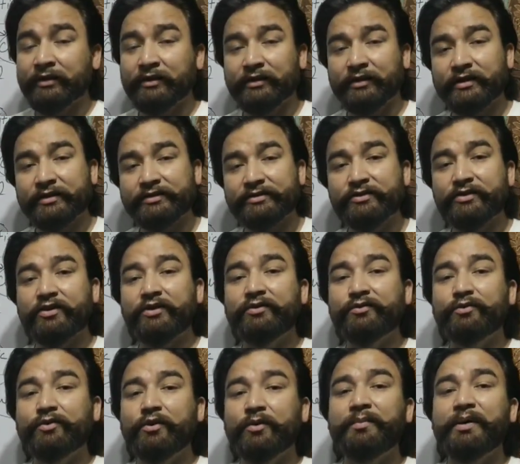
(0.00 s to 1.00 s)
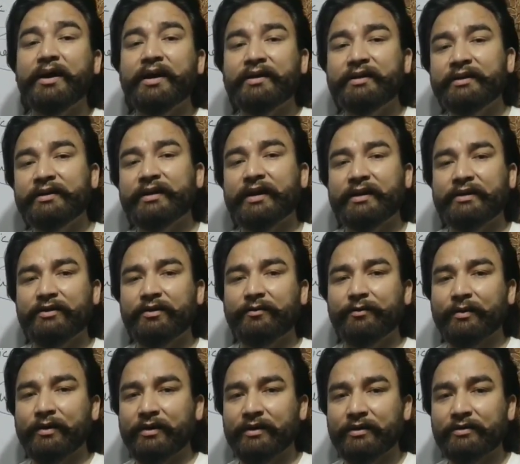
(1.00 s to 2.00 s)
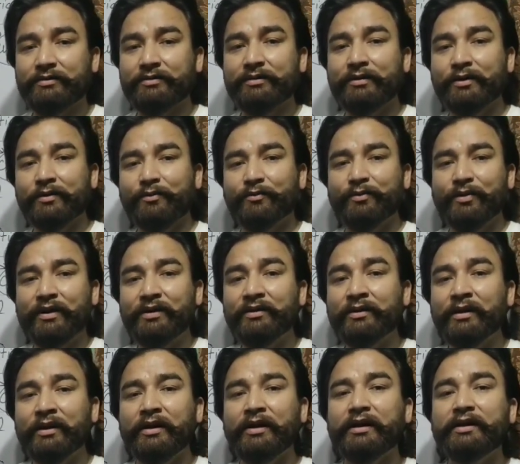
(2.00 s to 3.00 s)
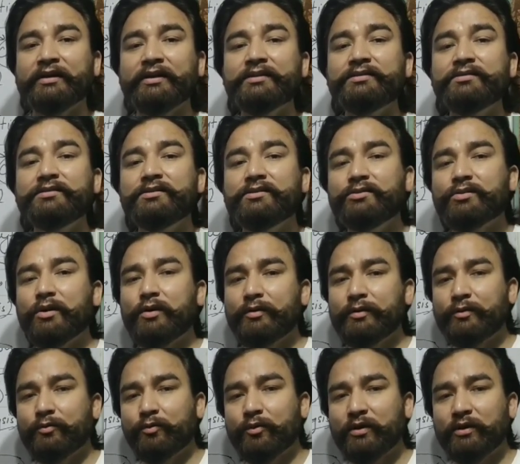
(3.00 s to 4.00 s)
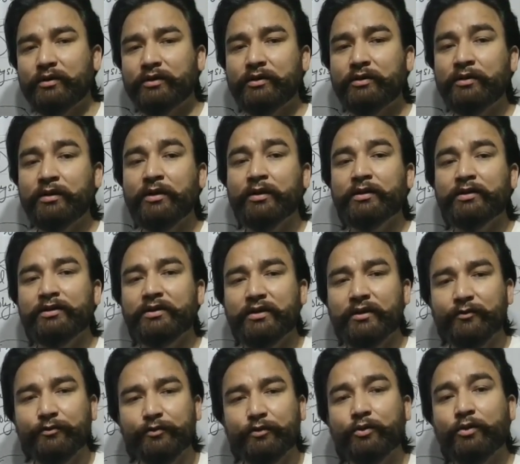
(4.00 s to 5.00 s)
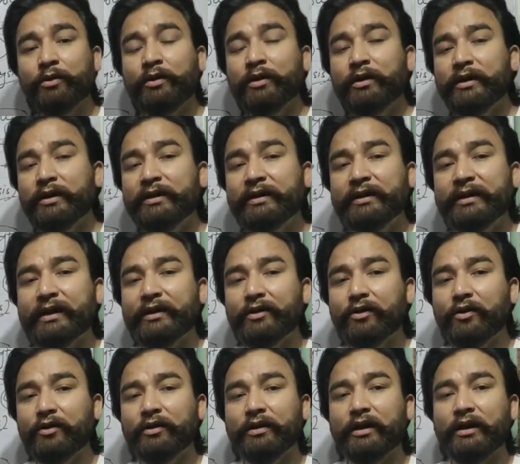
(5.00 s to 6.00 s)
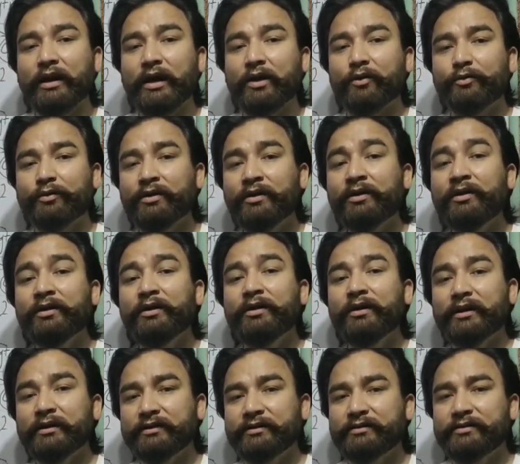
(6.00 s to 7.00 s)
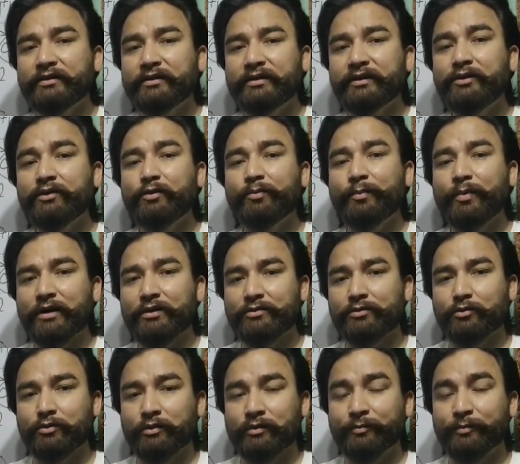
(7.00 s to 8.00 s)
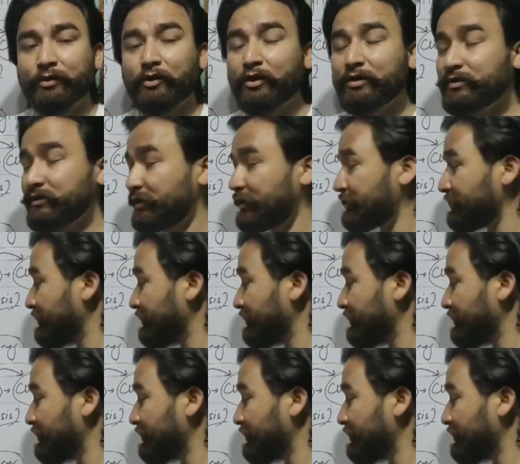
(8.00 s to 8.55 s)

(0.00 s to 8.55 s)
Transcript: does not form any kind of ions when it is dissolved in water, therefore it cannot allow the electricity to pass through it, because